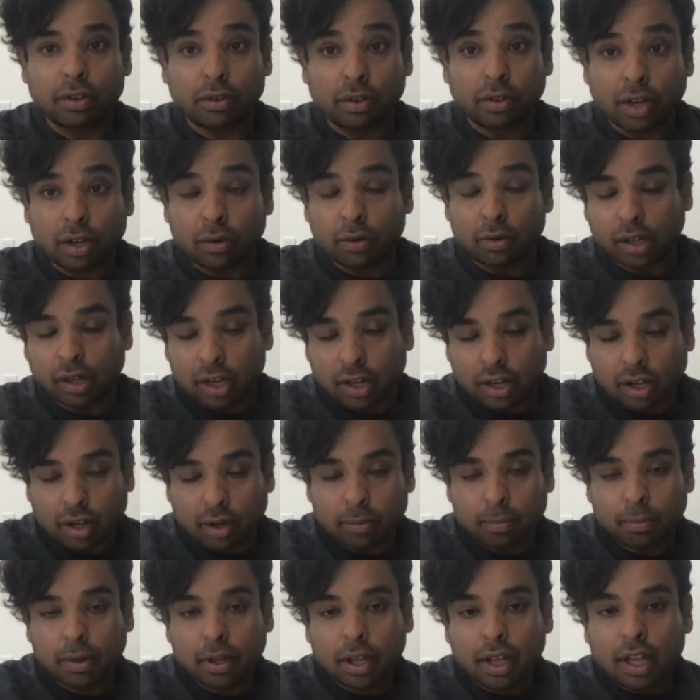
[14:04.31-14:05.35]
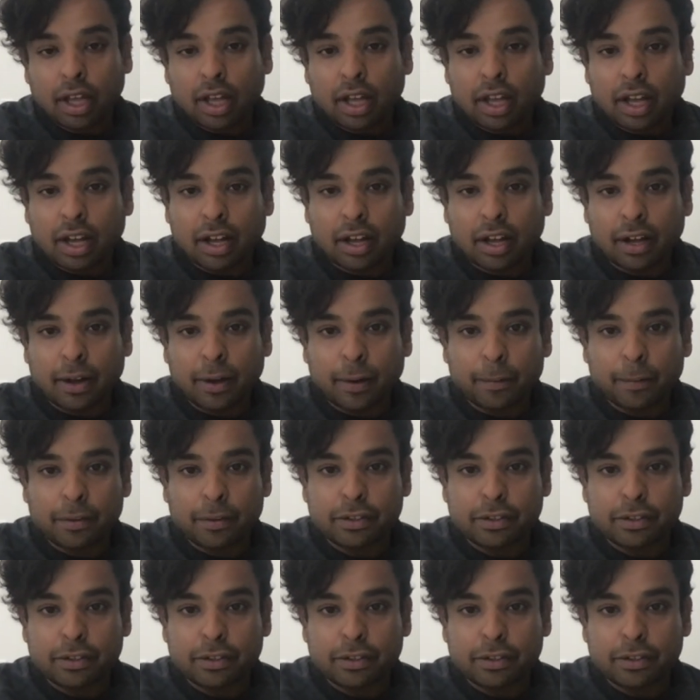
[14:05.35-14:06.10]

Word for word: You can look it up. Uh,